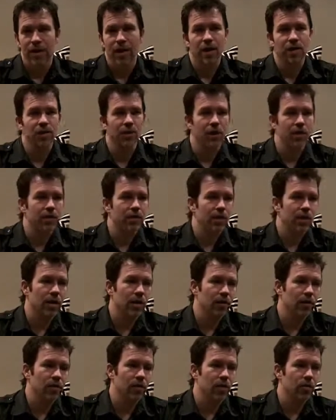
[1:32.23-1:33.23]
I
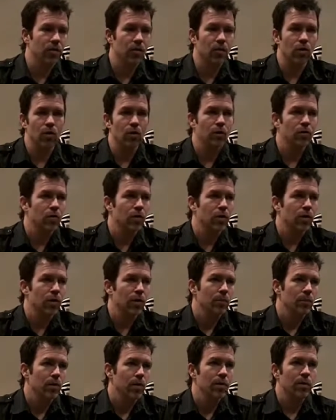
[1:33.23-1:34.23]
thought, you know, there
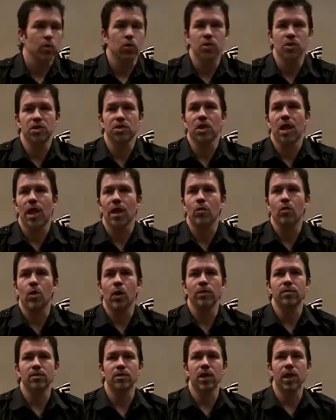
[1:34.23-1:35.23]
are people who design
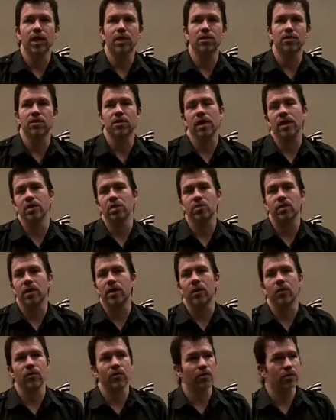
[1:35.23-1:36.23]
websites and
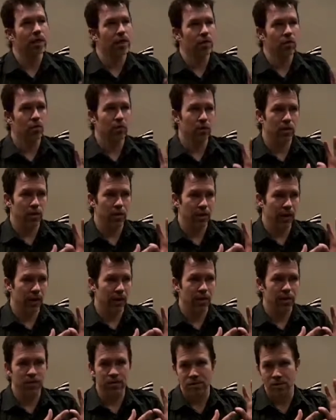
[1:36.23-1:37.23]
spend all their day looking
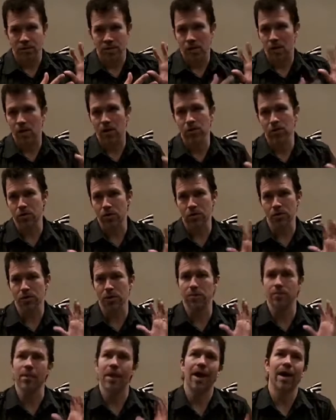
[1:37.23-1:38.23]
at
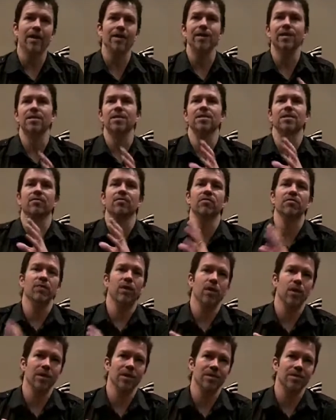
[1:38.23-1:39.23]
colors and palettes and
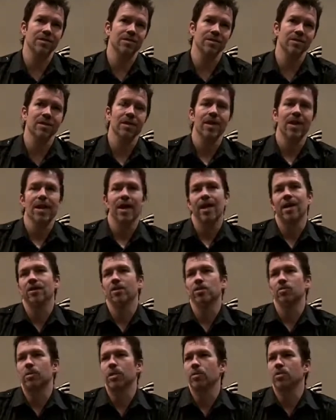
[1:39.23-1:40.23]
fonts, and
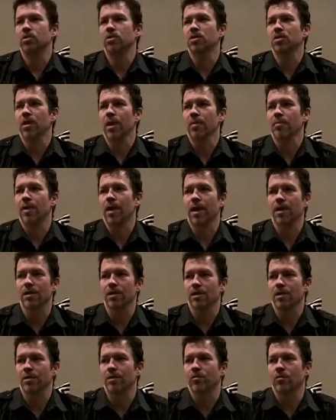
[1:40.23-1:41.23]
there's people who design
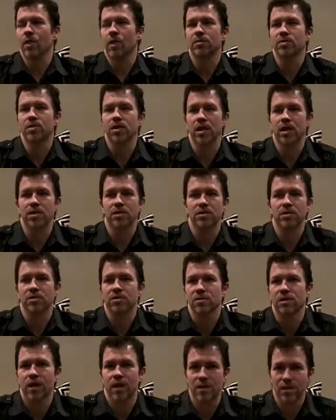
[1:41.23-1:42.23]

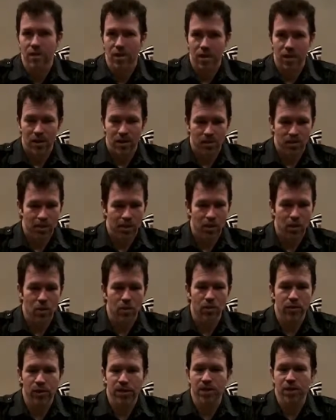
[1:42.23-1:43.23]
websites that they
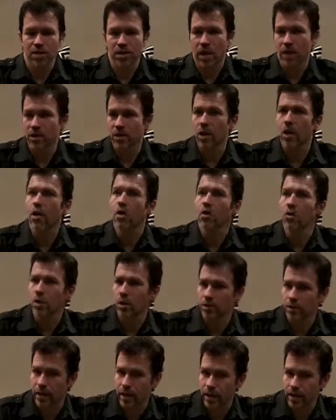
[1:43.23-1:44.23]
go and they design code
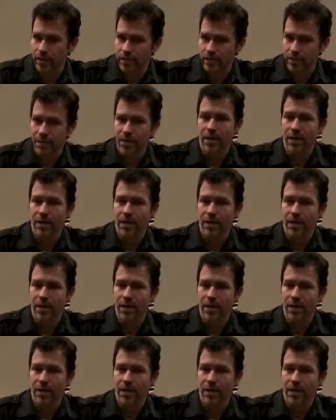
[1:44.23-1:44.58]
all day.